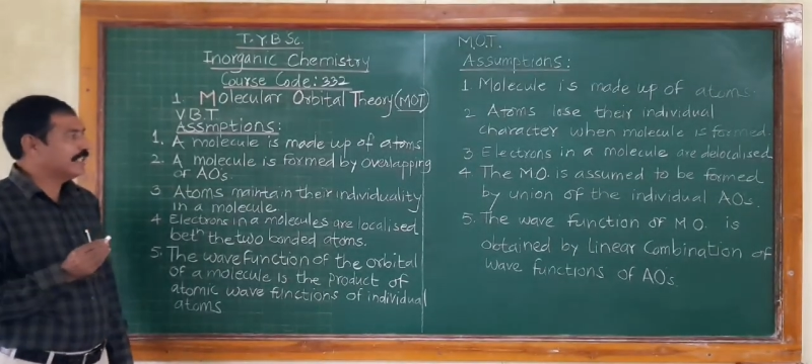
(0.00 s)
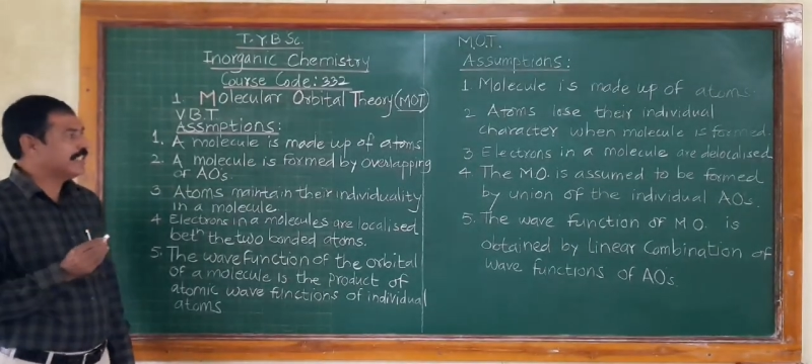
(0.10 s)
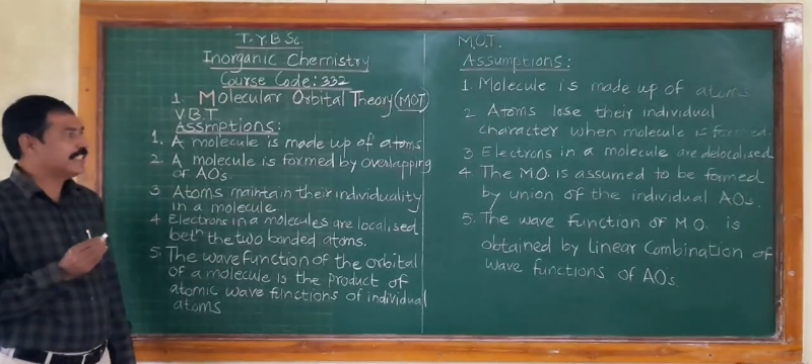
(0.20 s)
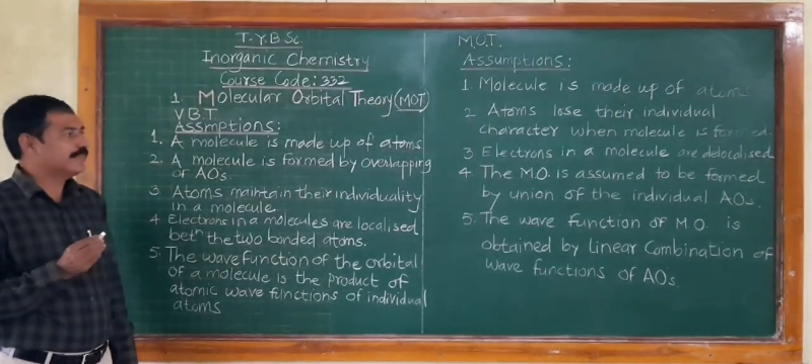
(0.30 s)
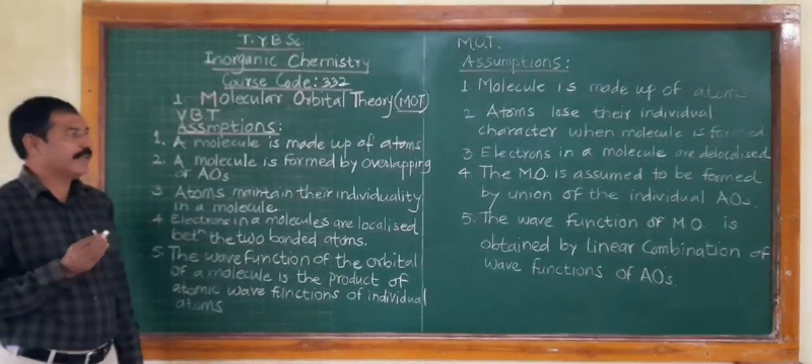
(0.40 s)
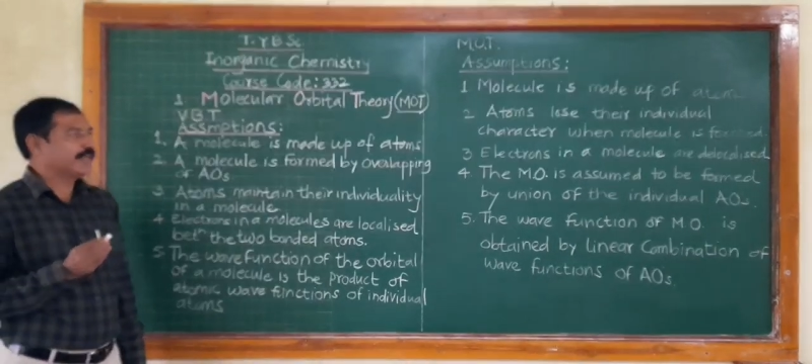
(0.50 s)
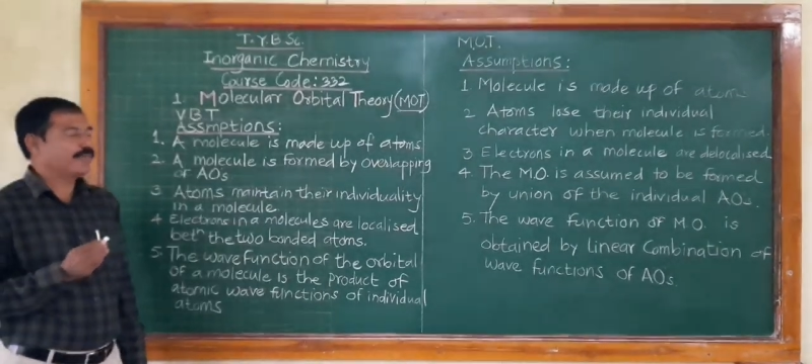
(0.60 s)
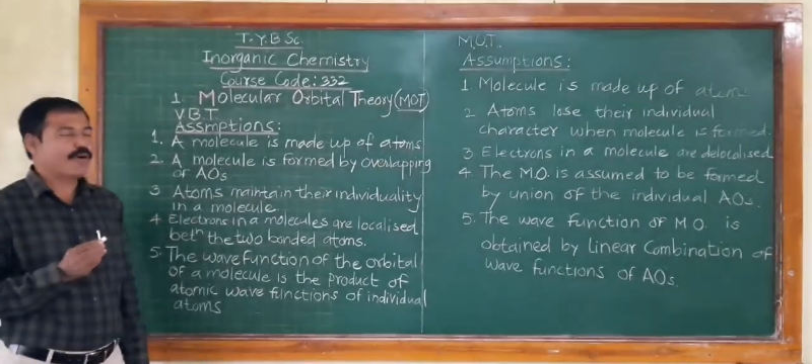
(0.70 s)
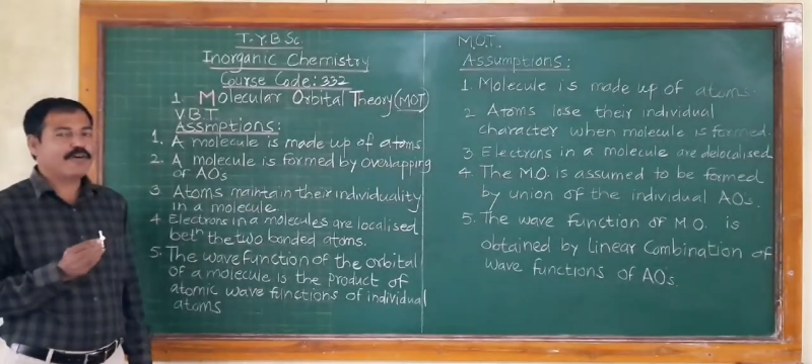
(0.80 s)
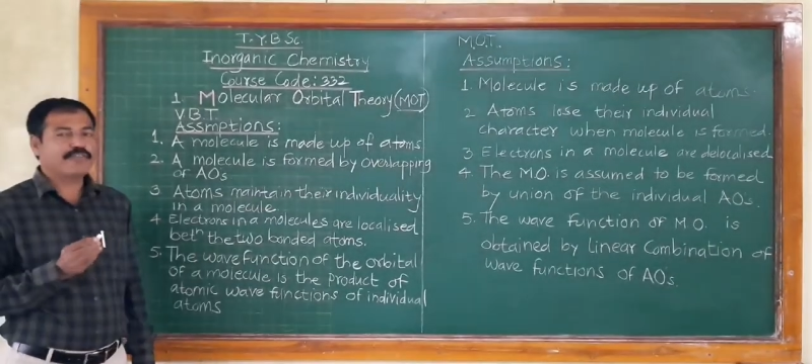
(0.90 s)
is made up
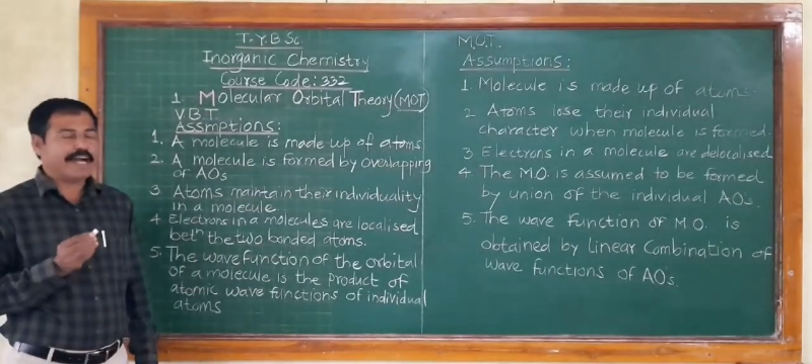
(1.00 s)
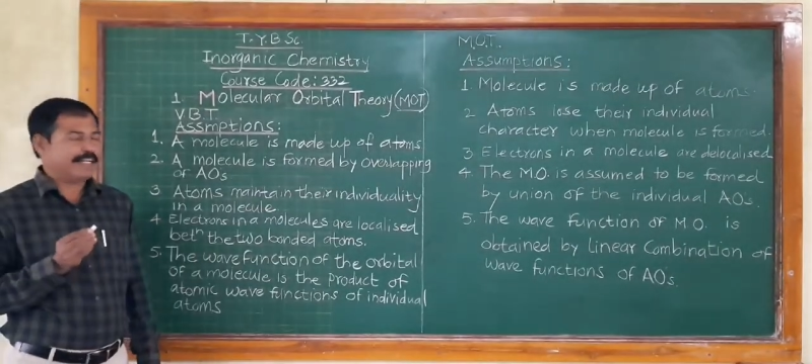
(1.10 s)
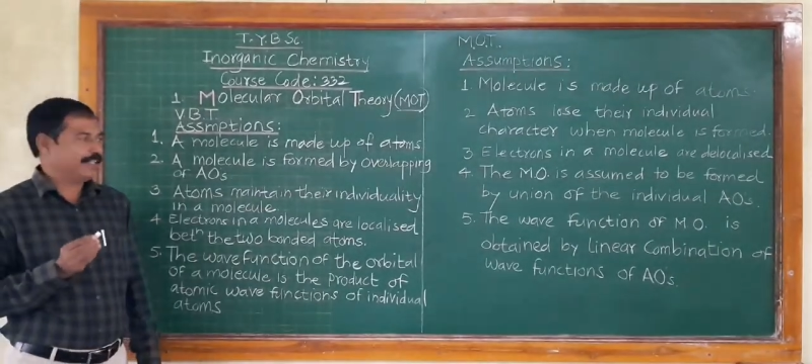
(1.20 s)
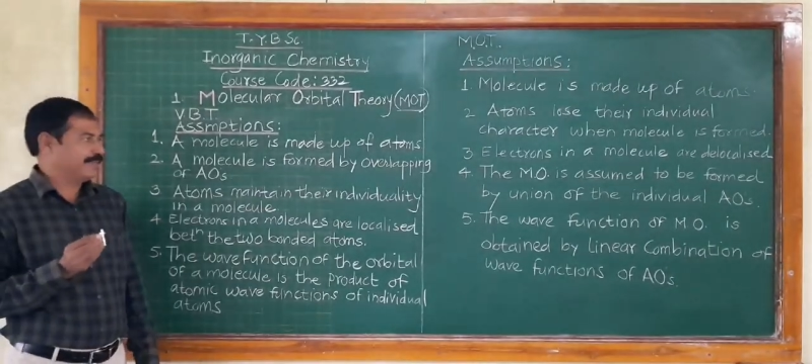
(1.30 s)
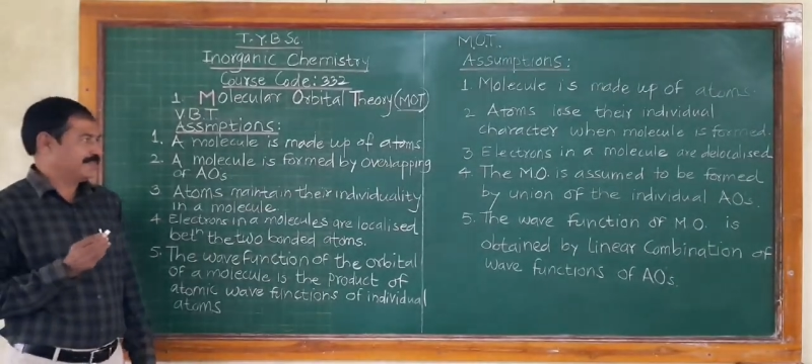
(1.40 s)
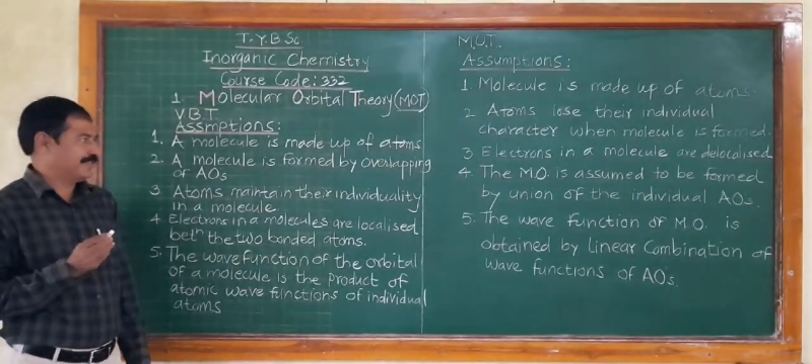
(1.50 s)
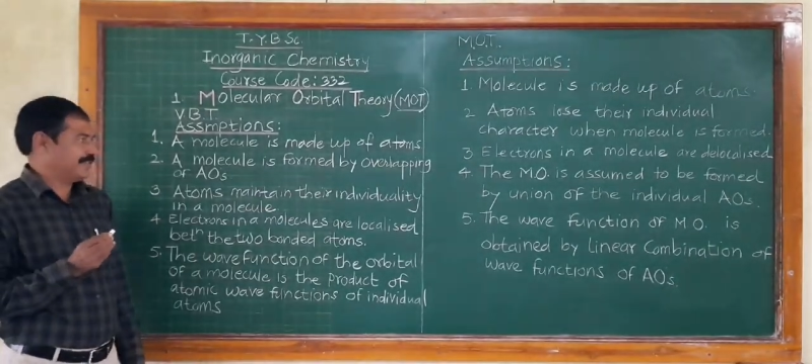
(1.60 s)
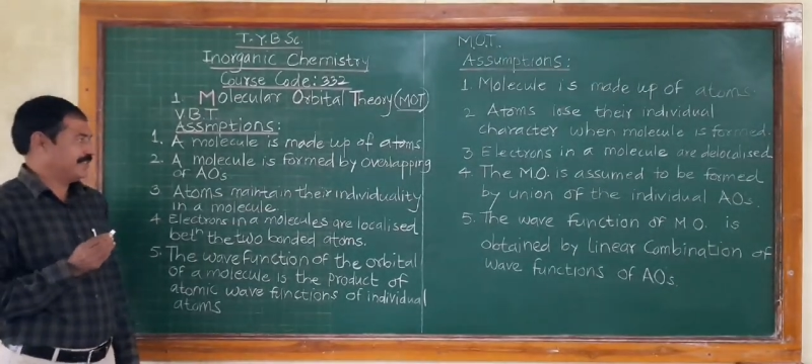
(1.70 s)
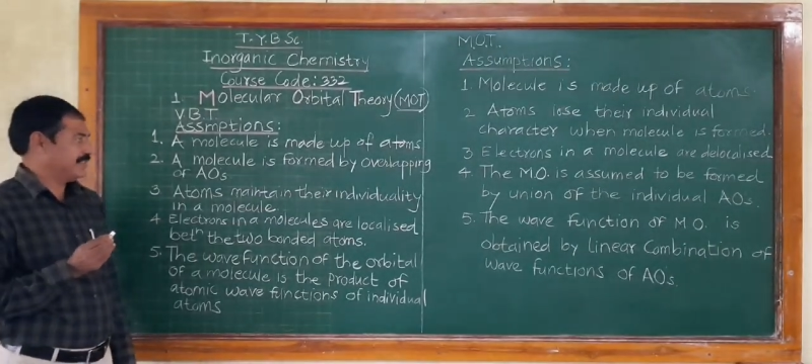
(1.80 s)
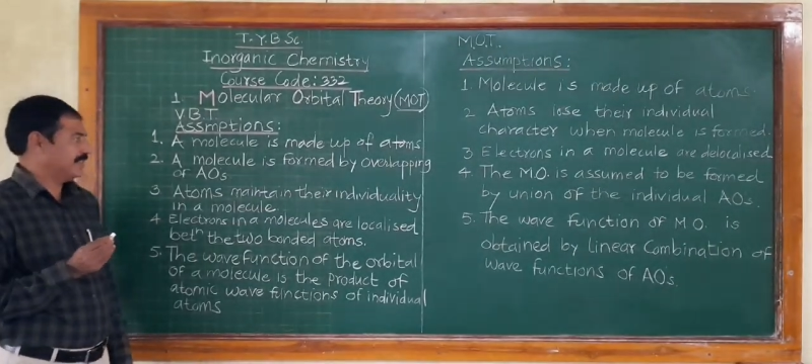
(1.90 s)
of atoms,